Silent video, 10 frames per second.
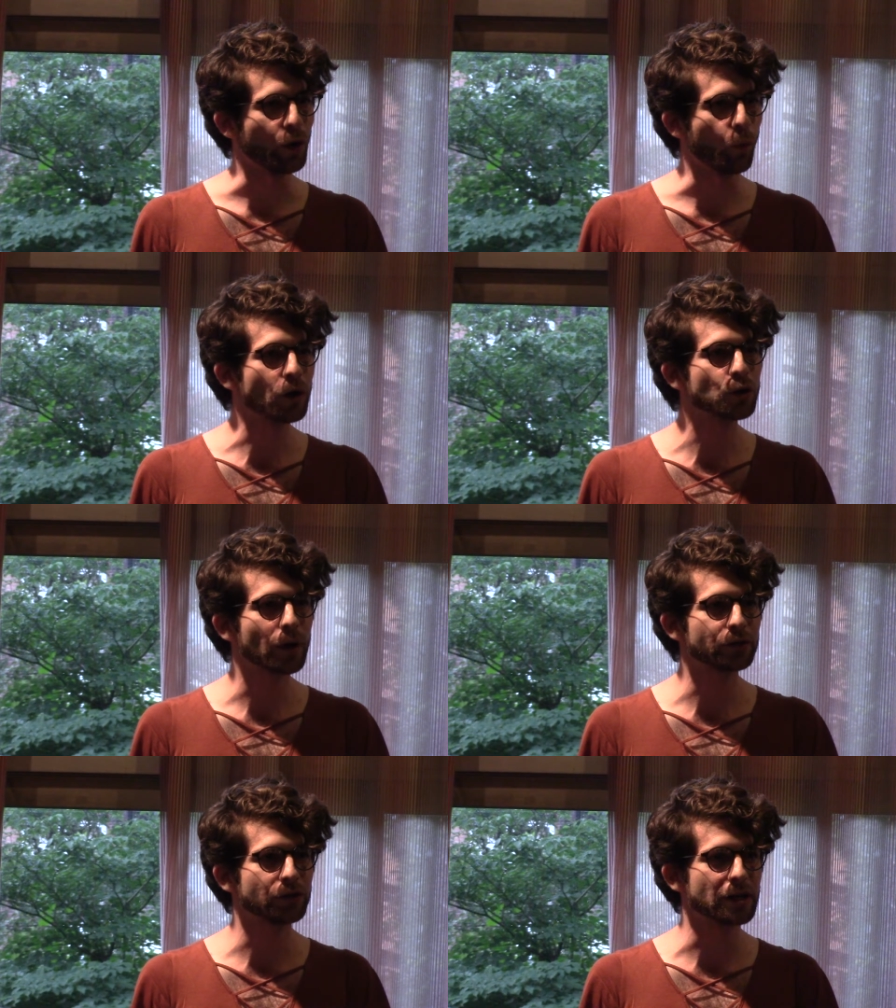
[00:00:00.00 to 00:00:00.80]
one
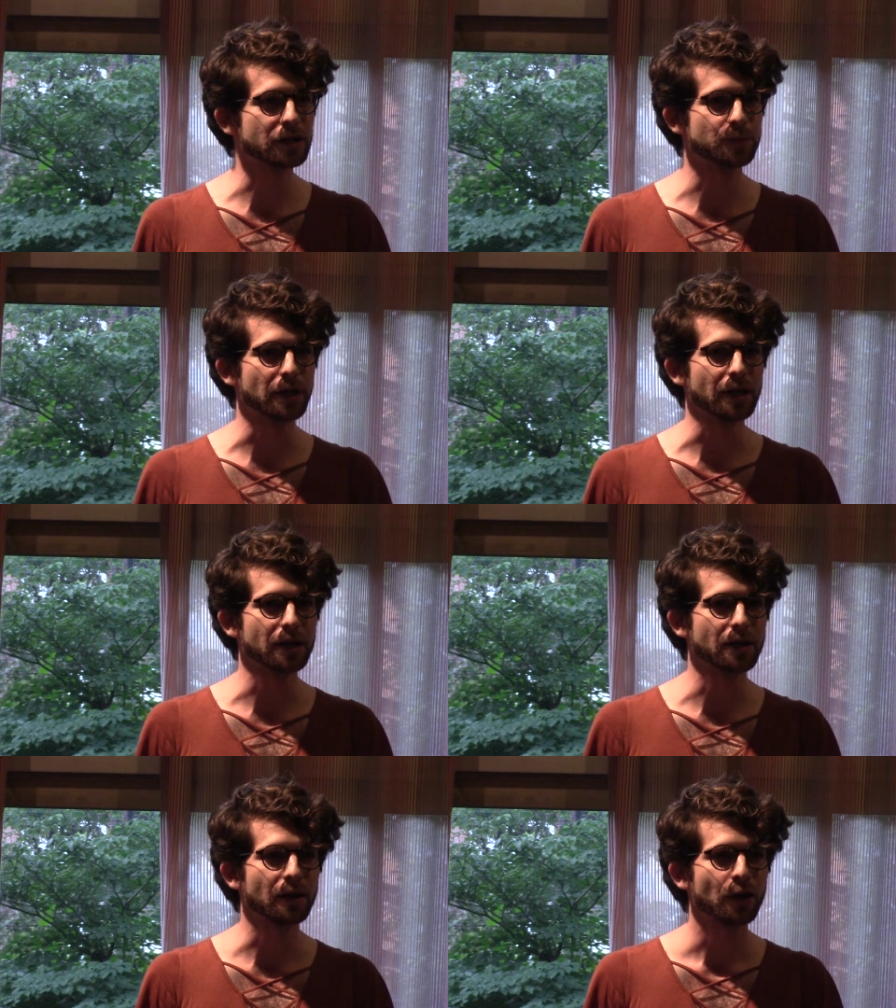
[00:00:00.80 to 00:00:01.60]
question has
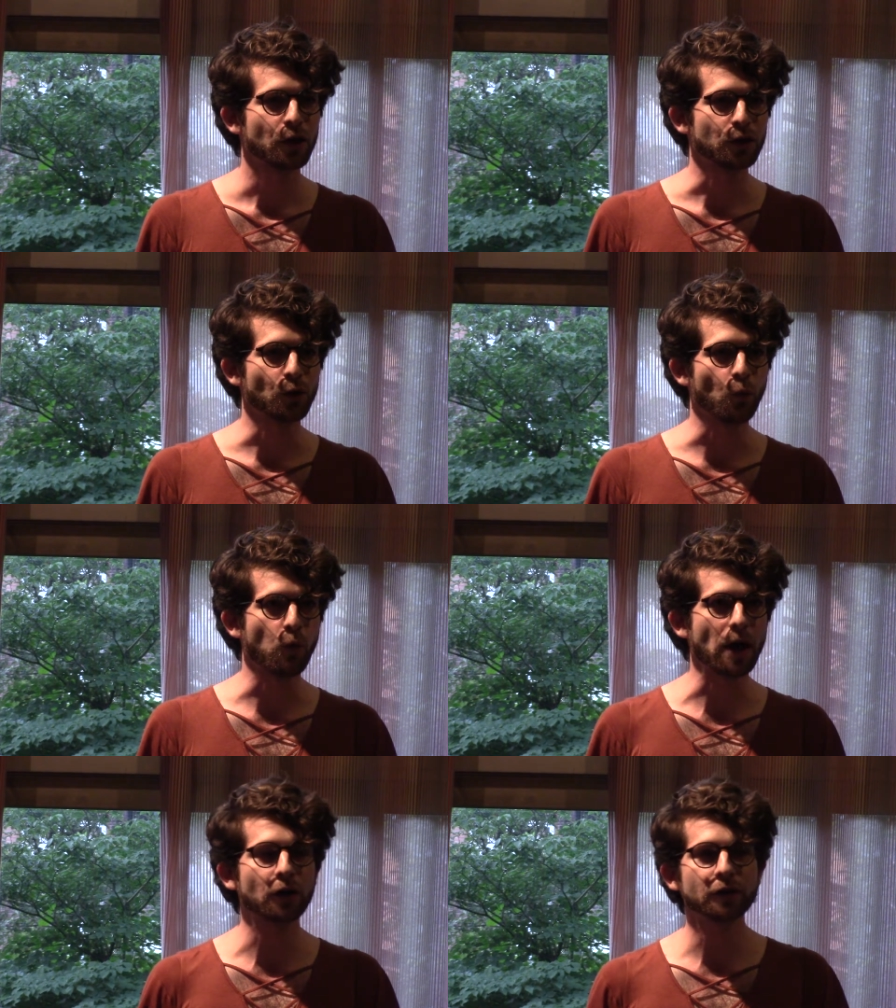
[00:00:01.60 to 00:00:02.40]
been,
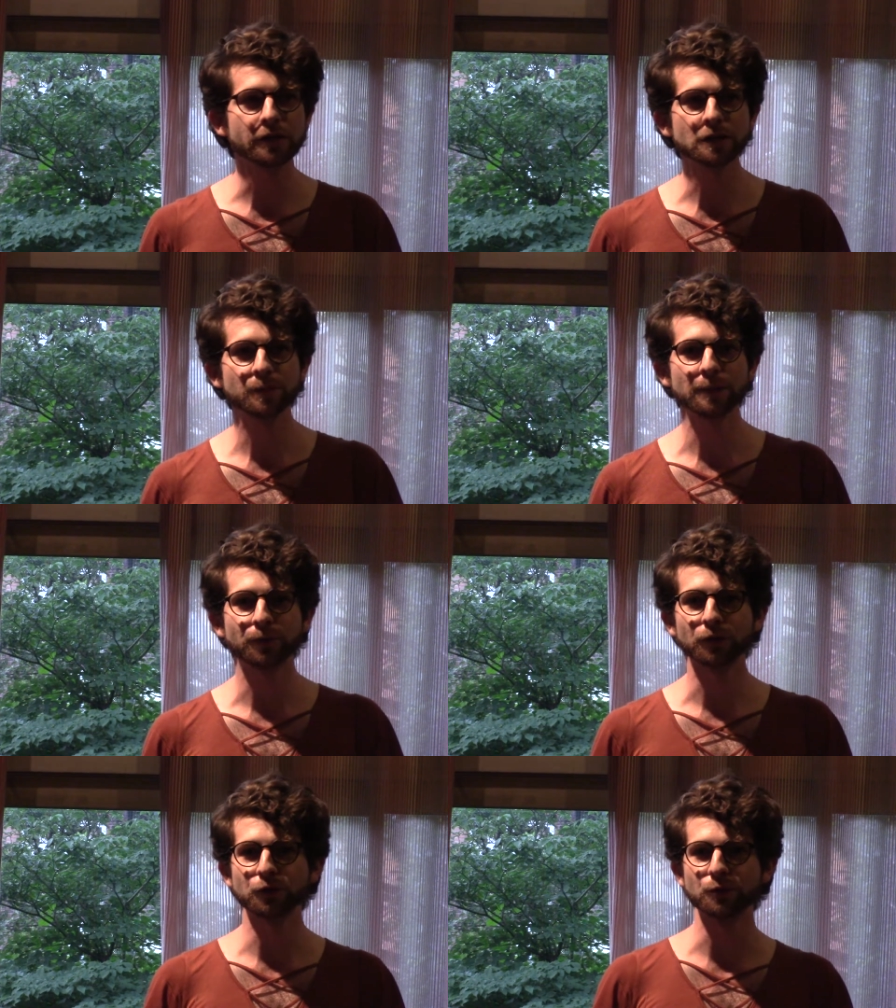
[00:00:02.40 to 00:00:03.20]
where do these
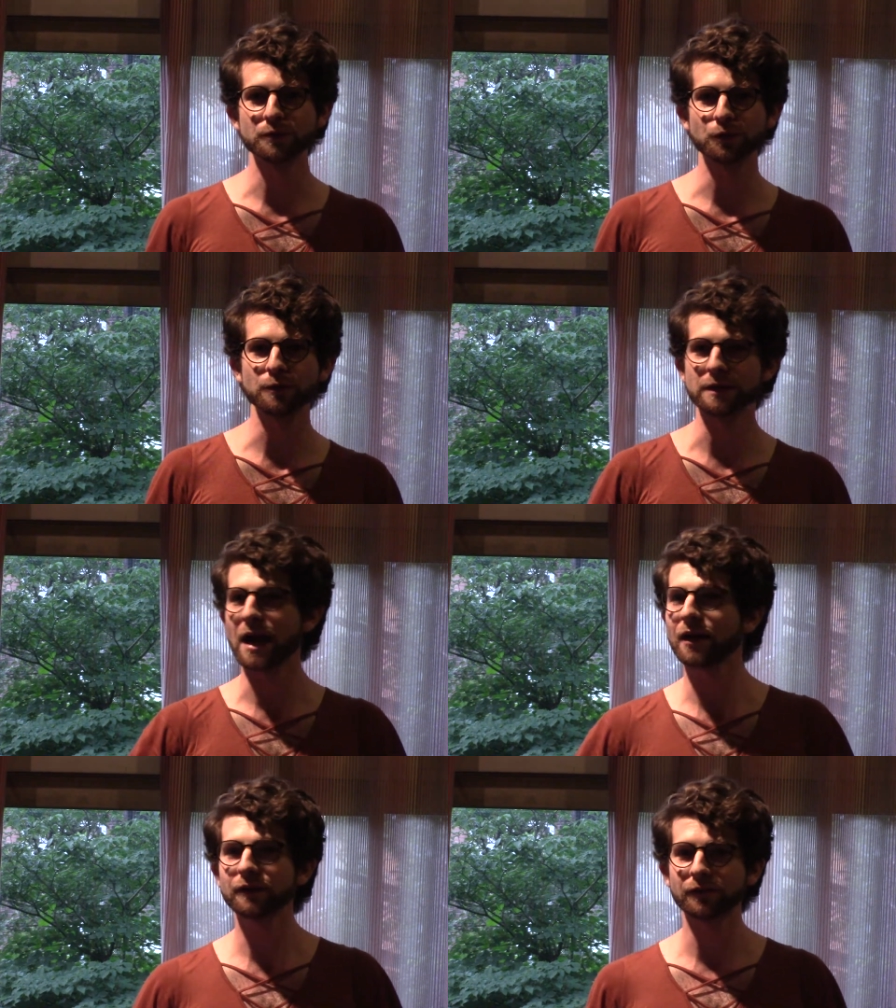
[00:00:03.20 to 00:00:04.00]
people whose
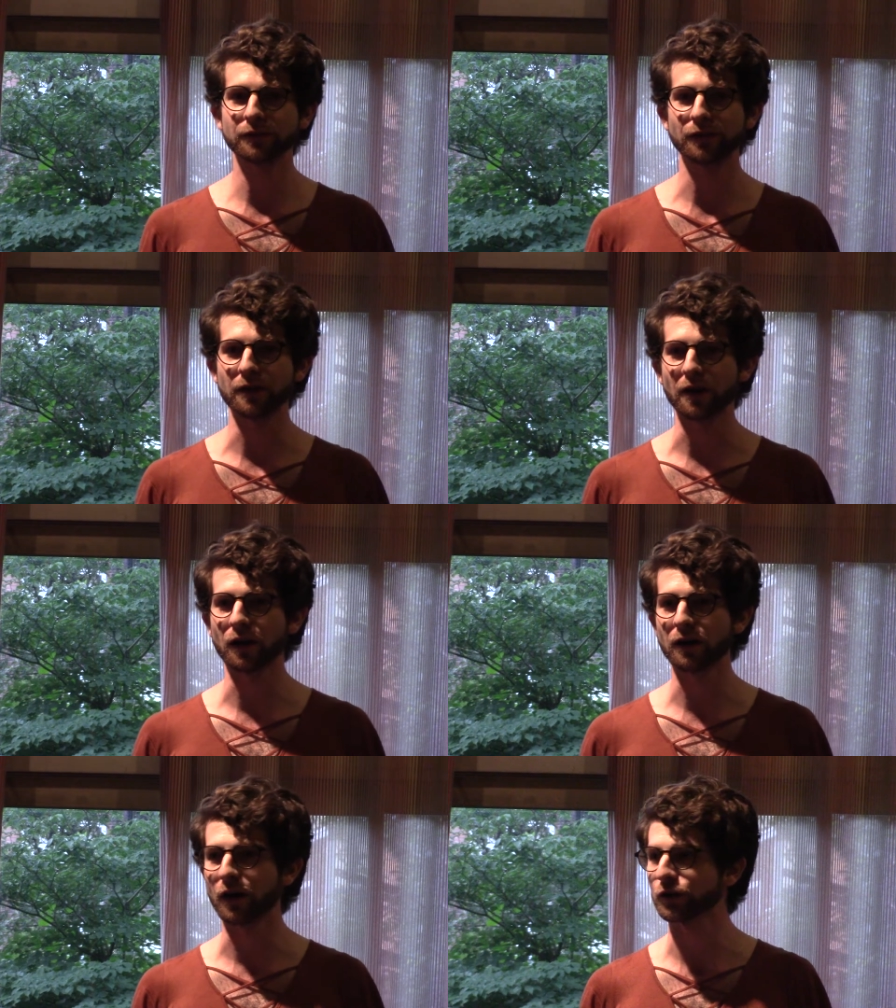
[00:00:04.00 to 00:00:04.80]
analysis
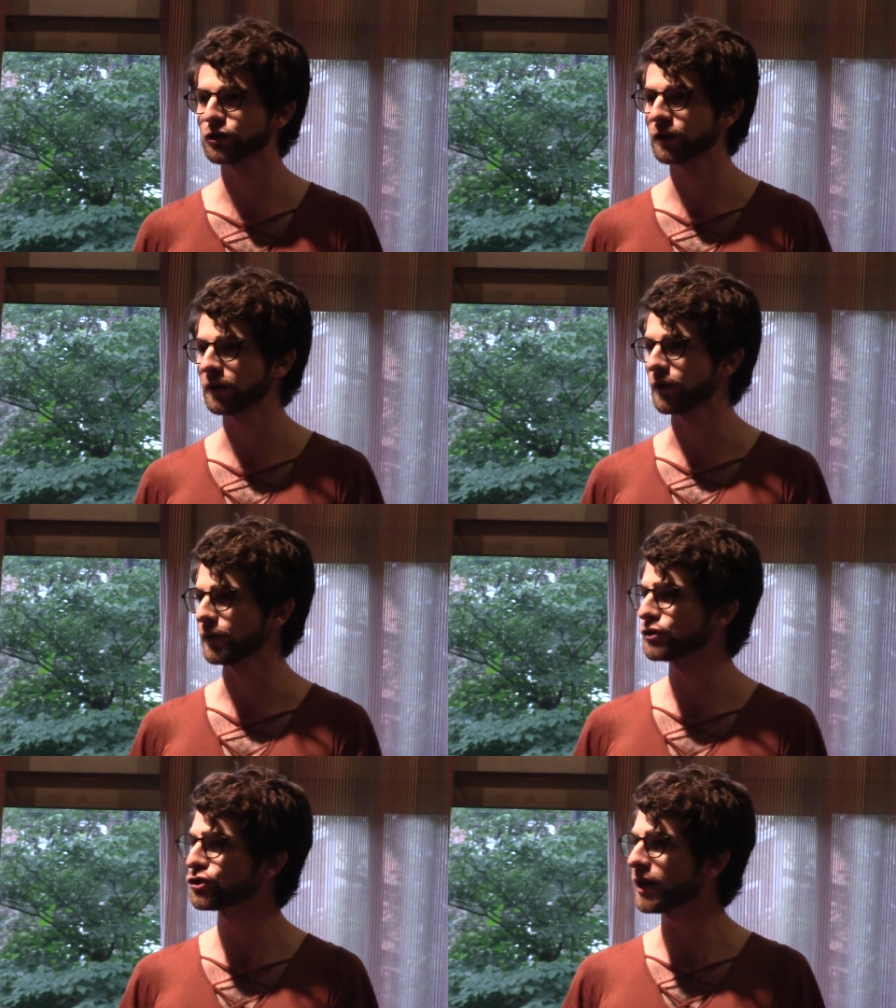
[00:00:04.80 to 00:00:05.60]

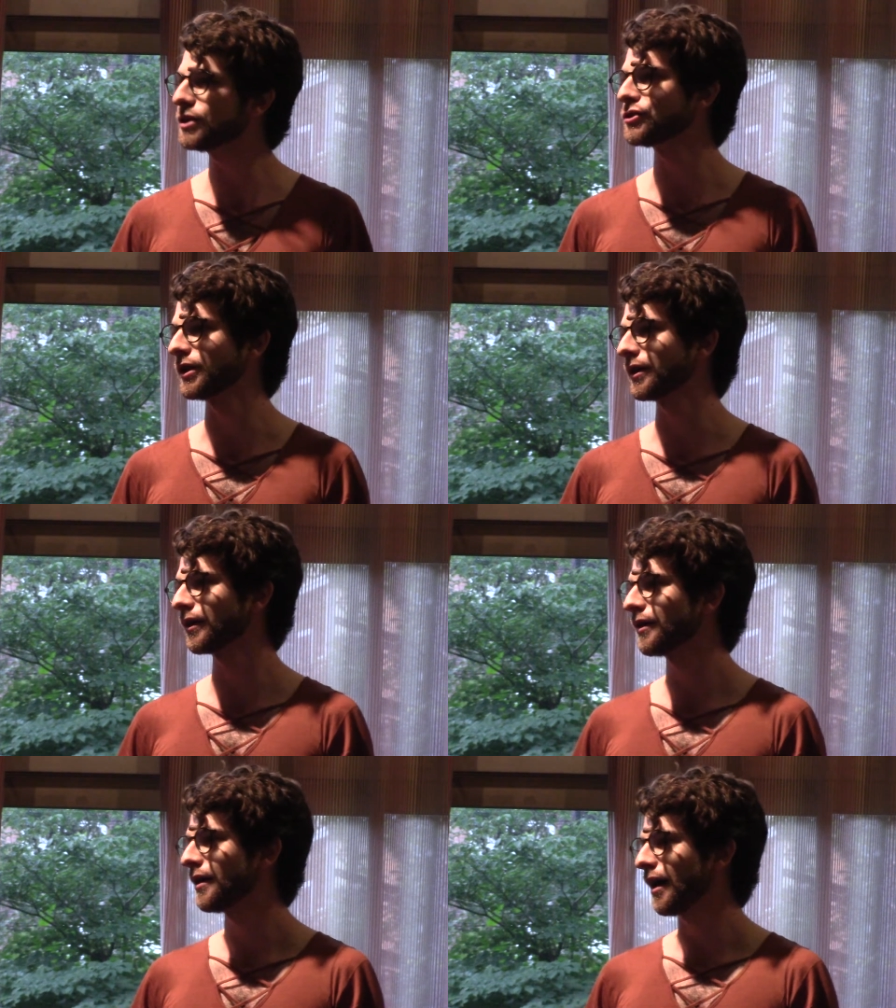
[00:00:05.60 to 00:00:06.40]
is
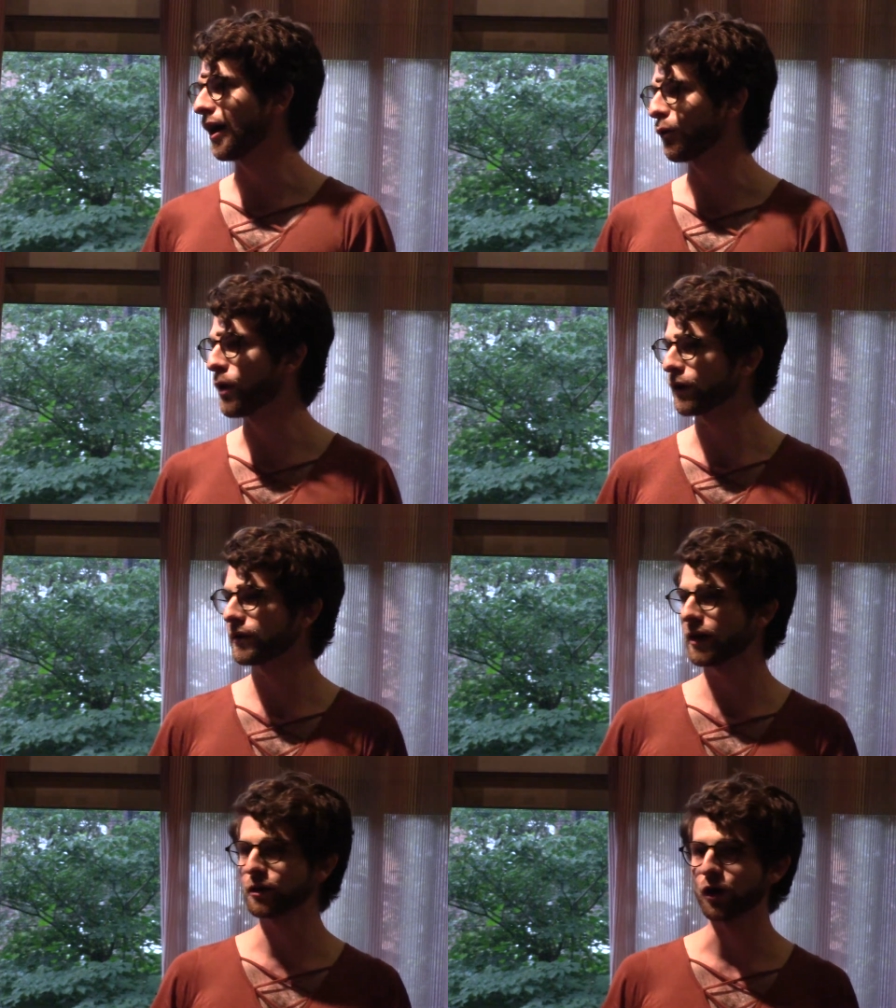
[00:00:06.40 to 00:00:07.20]
changing, where do
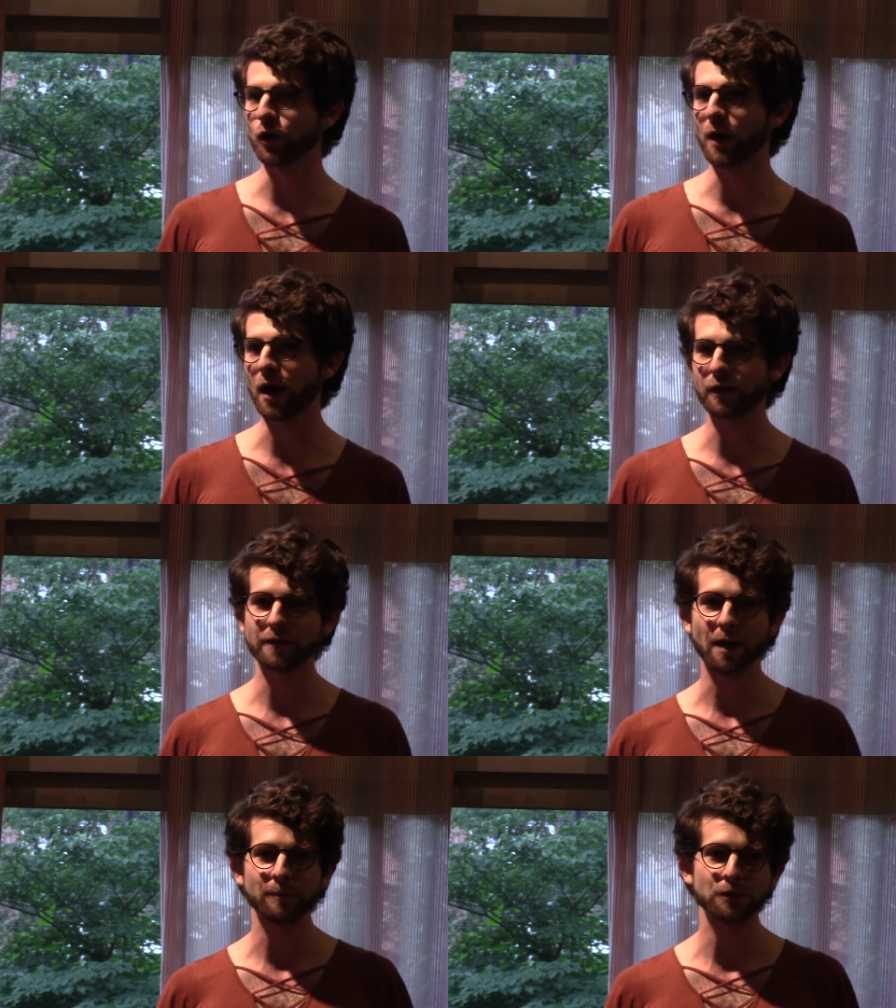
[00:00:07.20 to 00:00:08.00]
they go? How can
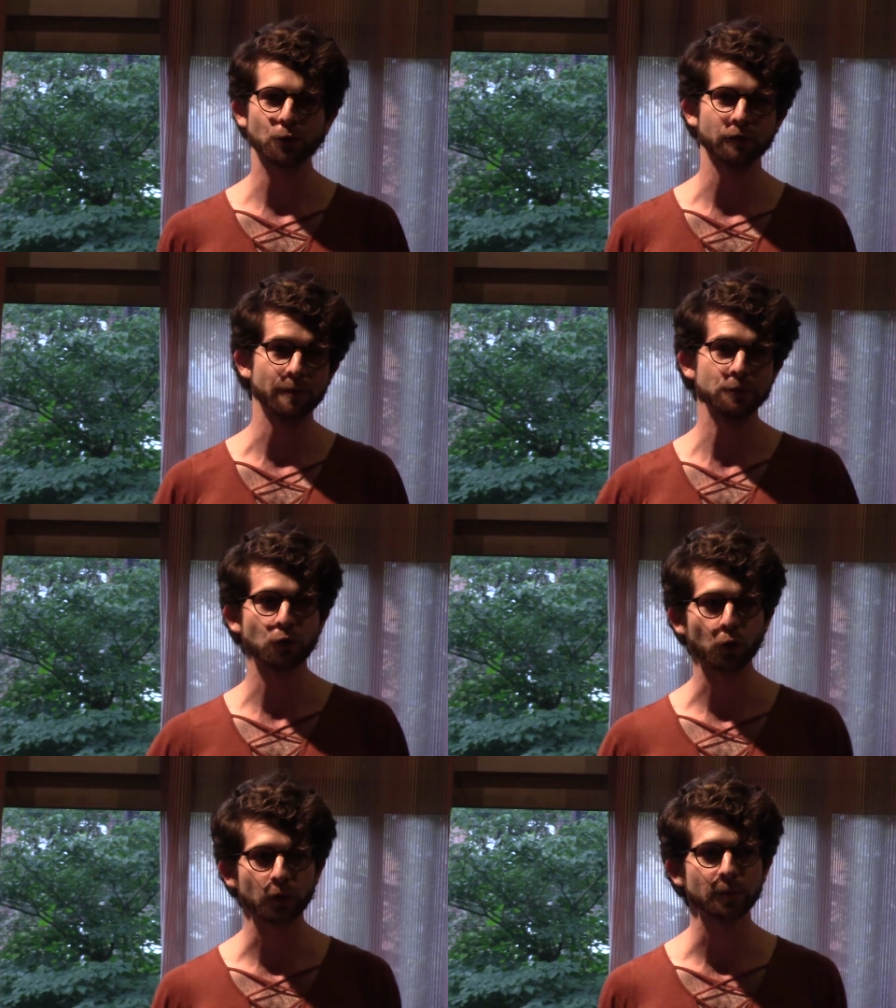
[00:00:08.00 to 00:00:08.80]
that be sort of
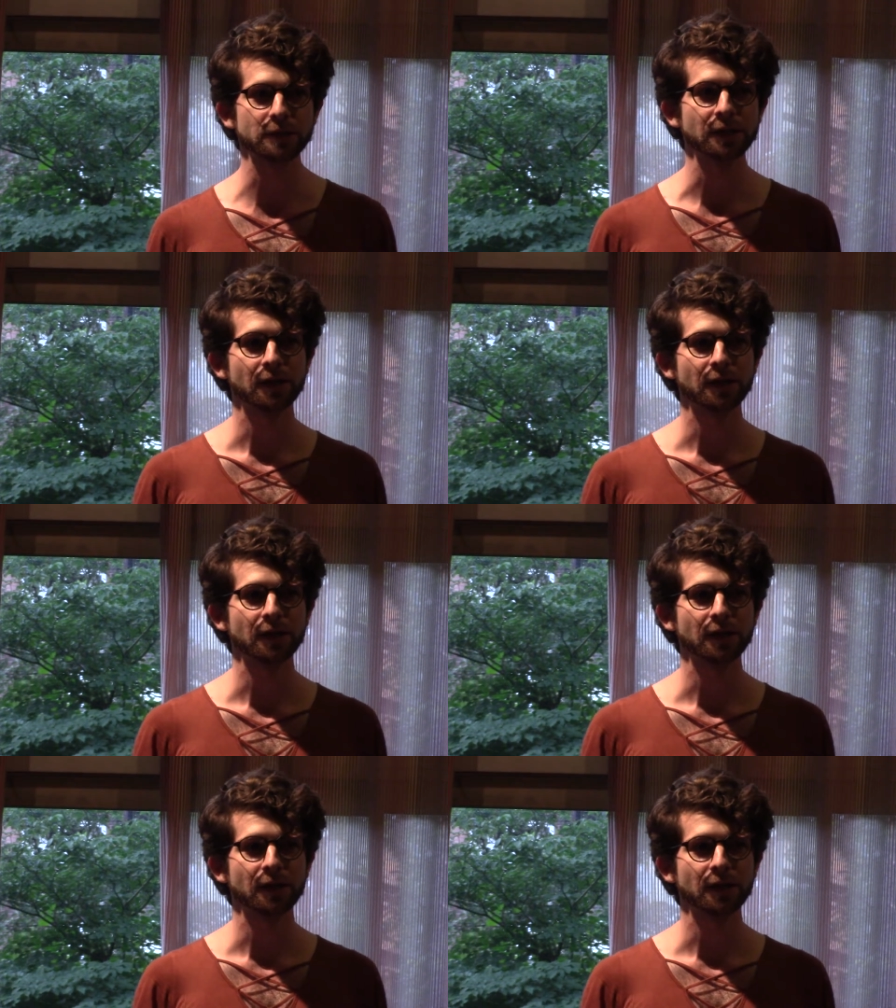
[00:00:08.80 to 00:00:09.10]
absorbed